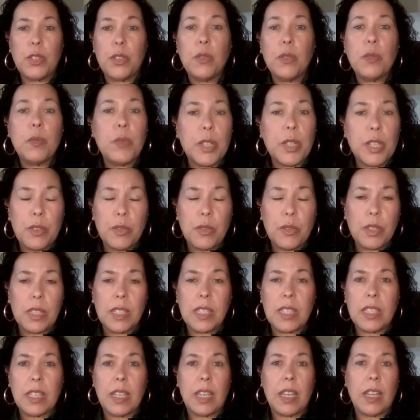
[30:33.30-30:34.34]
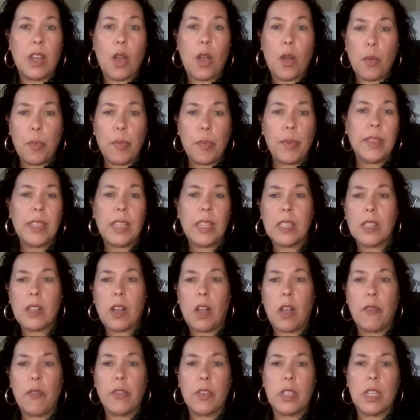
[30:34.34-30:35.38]
do what you just did, open these
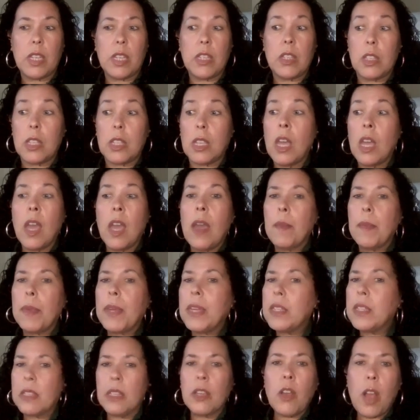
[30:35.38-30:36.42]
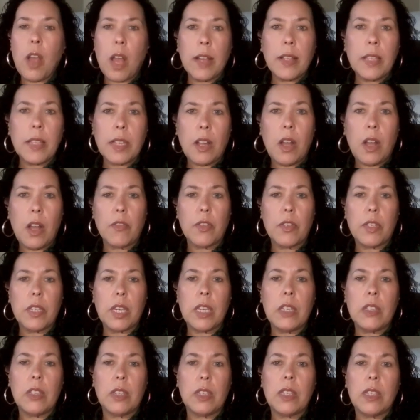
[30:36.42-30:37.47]
conversations, because they're ugly
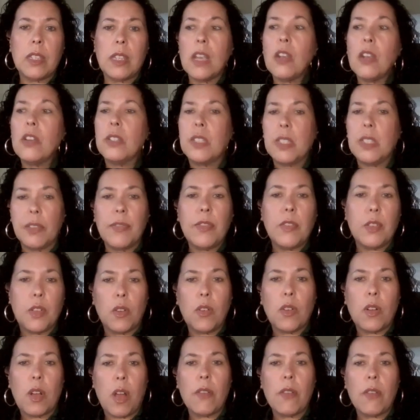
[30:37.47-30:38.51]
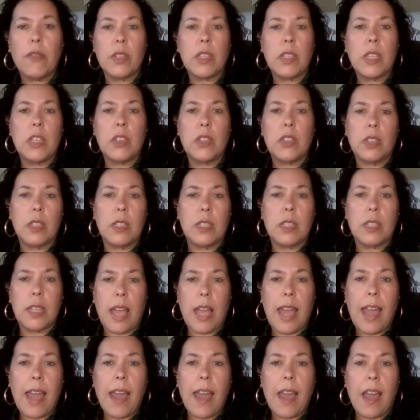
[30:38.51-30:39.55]
conversations. They are difficult conversations
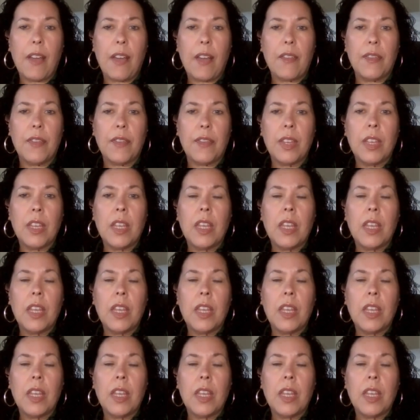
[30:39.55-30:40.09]
to have.